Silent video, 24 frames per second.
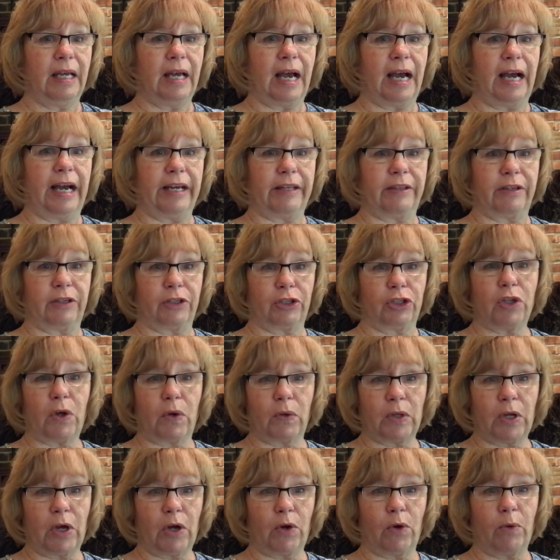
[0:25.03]
either
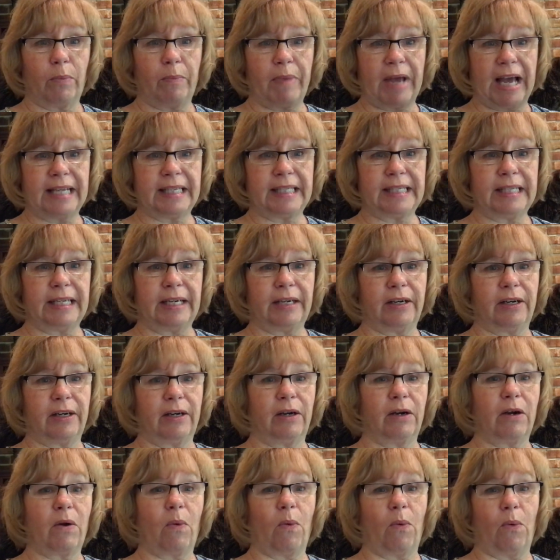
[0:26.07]
solo pet
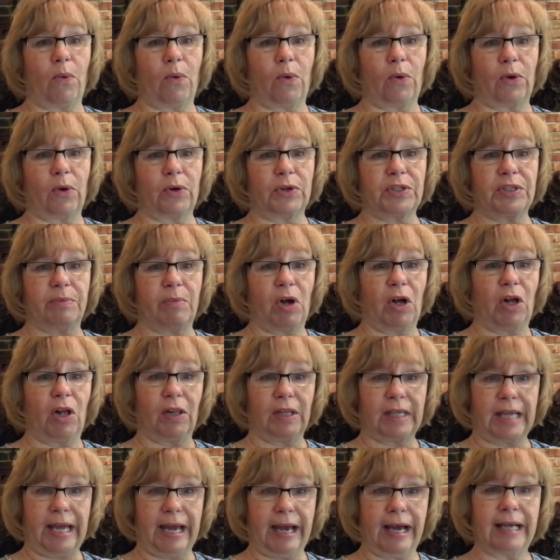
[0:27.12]
sitter or small
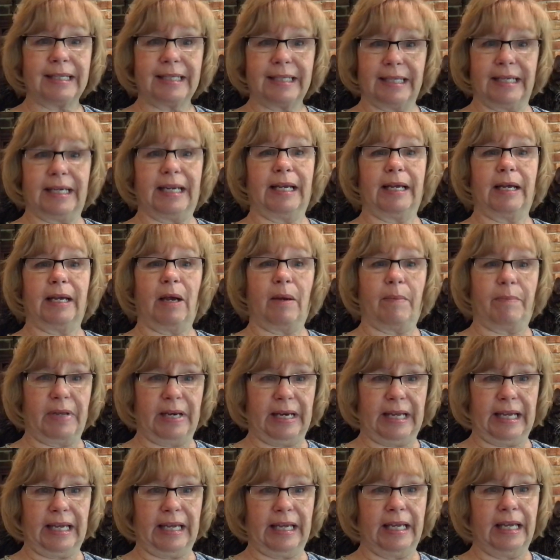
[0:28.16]
cat sitting
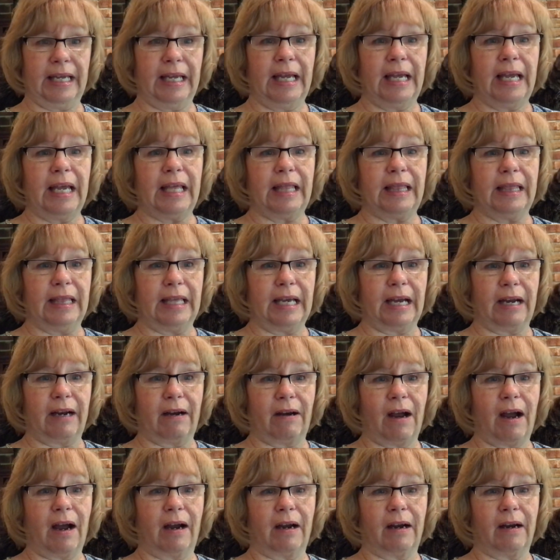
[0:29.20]
company. There
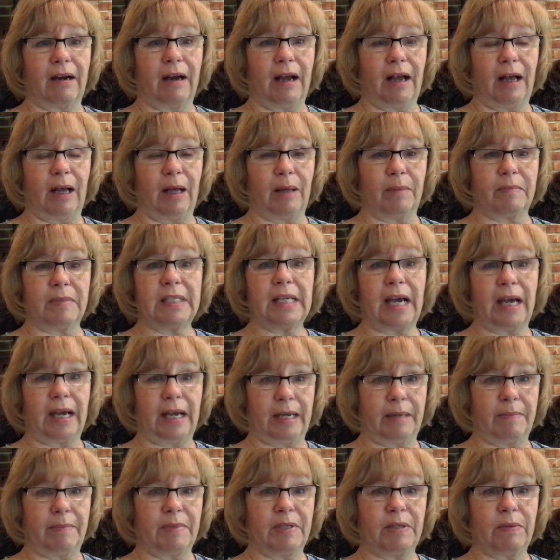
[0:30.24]
are
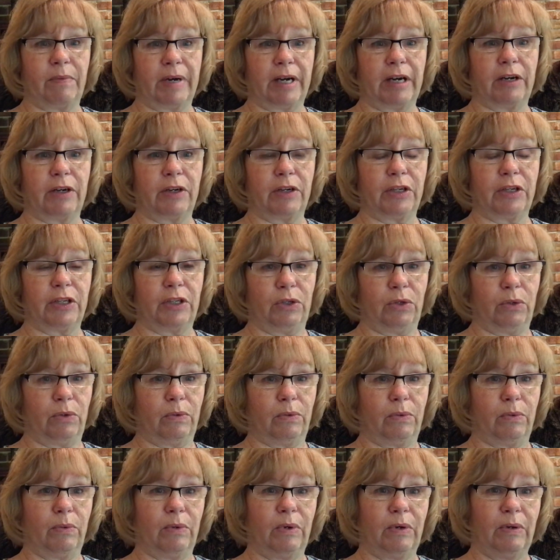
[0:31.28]
times where
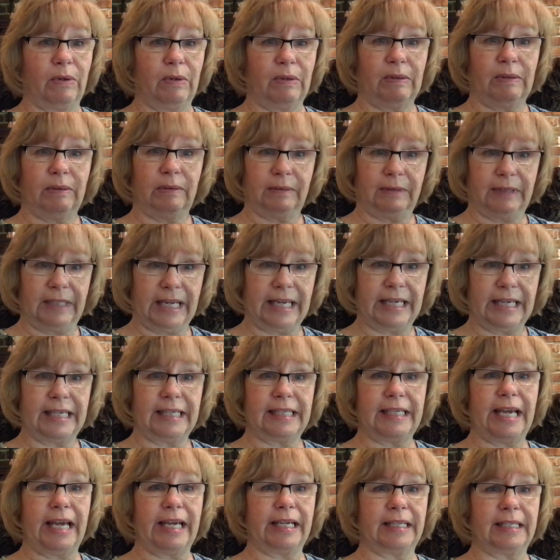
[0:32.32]
you need to
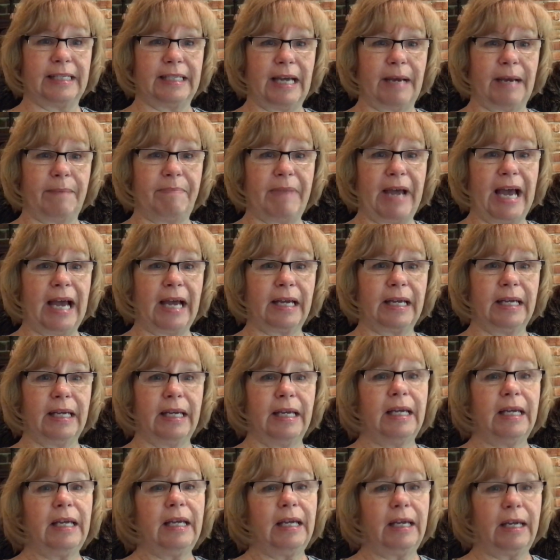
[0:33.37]
take a step back
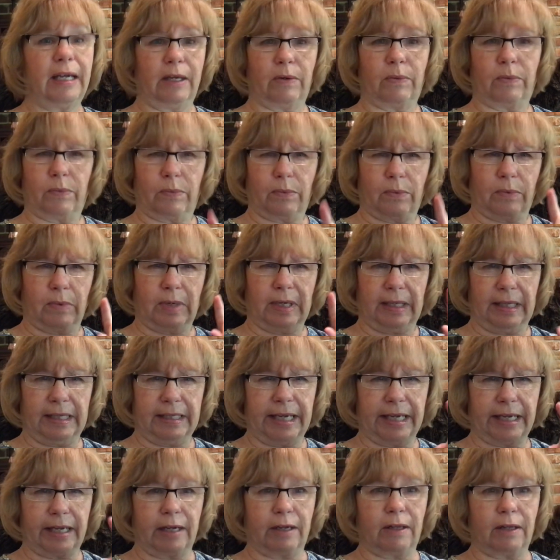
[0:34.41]
and really
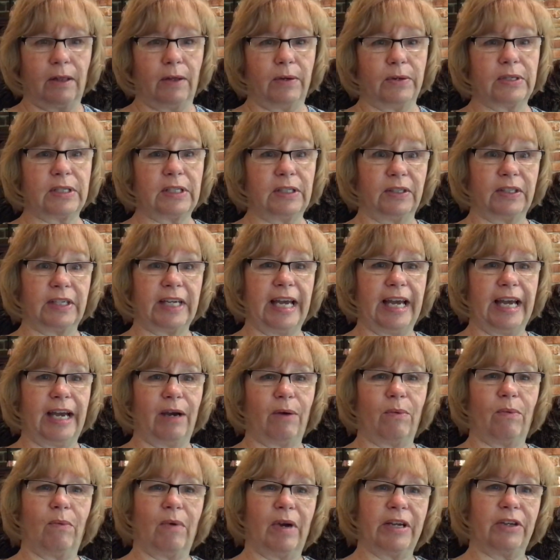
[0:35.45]
take a close look
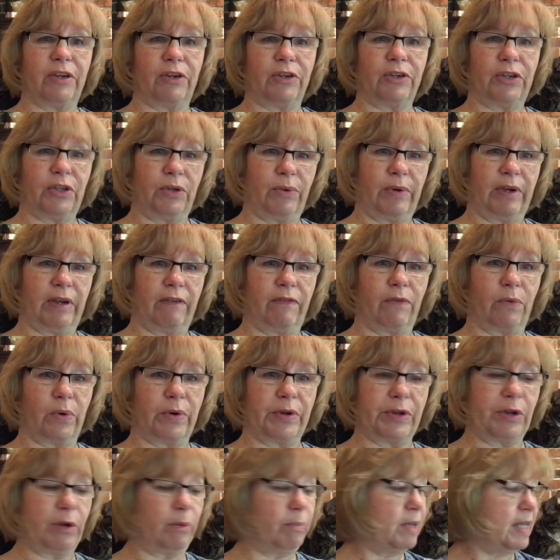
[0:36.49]
at what you're doing
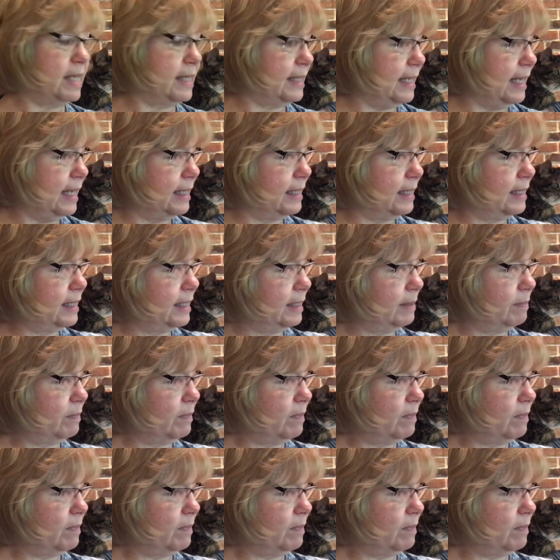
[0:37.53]
for your business.